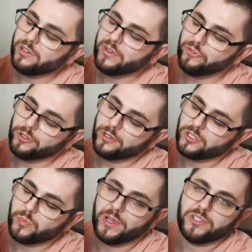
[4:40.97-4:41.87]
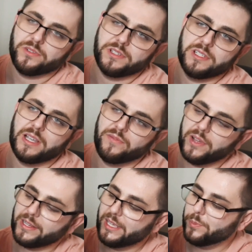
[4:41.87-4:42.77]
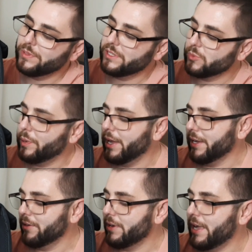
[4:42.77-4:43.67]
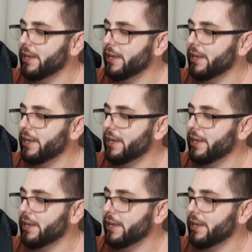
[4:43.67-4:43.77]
different little specialty stuff I keep in this pocket right